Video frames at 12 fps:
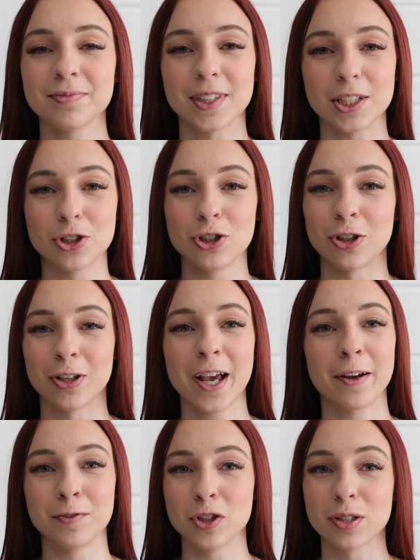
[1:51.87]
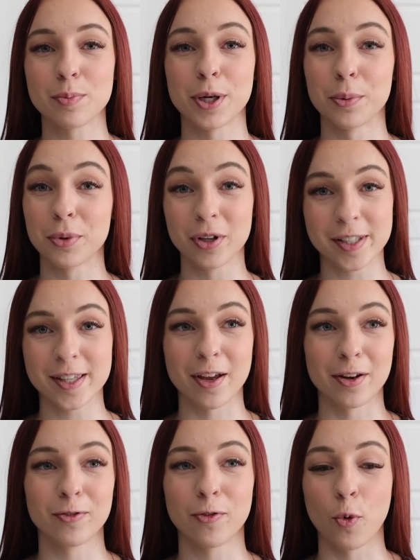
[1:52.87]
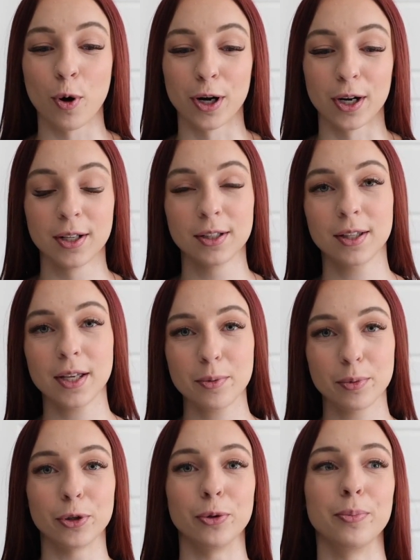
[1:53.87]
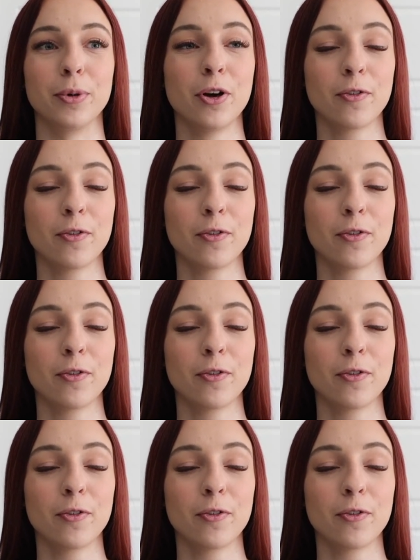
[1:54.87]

these should have just been a preset for Lightroom,